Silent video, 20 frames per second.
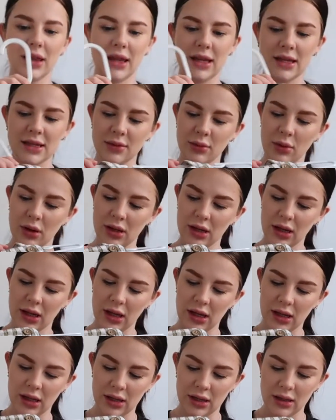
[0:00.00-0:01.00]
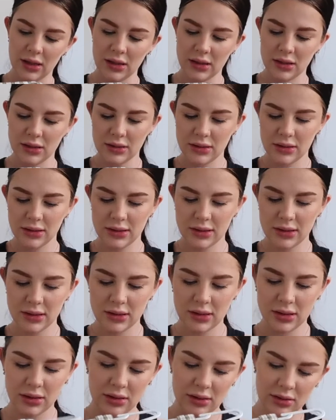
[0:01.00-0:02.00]
This one is
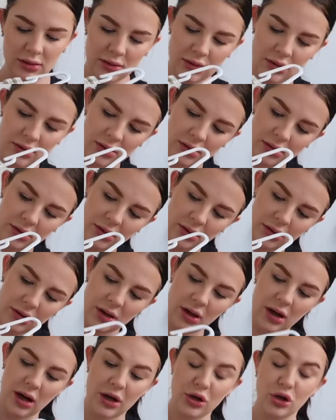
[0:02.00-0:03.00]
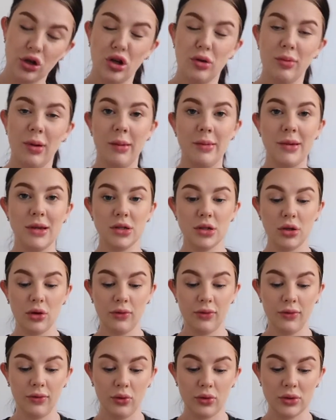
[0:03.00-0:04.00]
a new baby, so
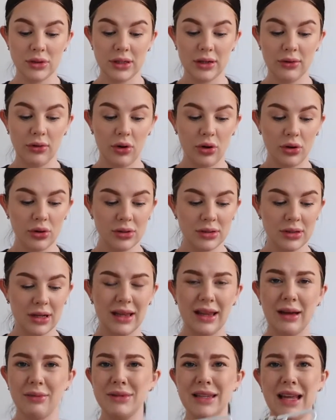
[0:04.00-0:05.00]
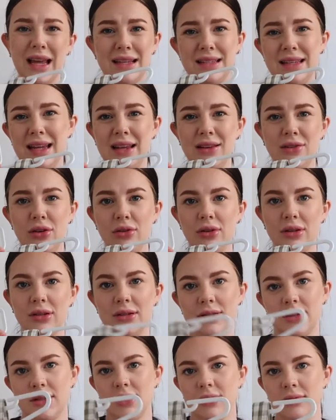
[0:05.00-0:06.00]
4 zeros, and that was
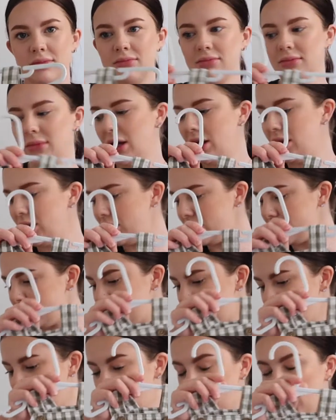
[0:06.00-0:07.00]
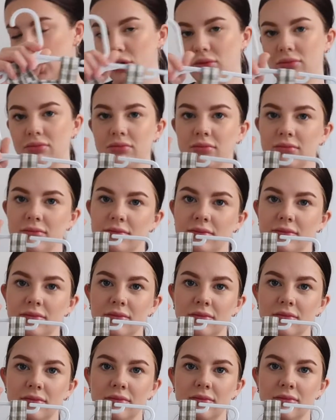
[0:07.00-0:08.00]
$18. So
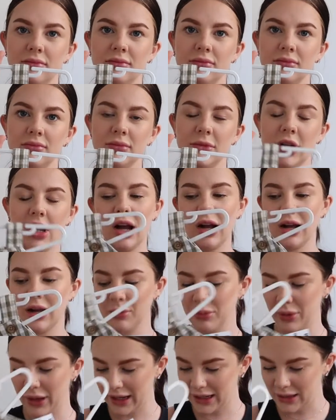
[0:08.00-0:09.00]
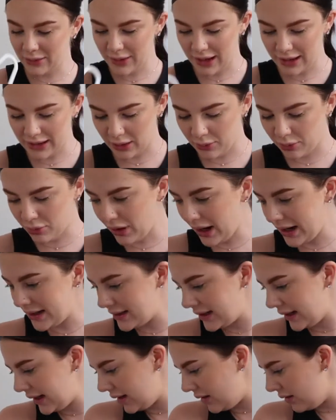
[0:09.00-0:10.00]
can't complain about their
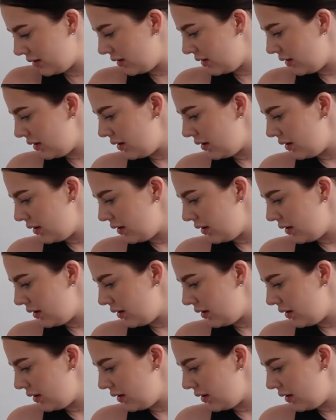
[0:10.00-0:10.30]
pricing.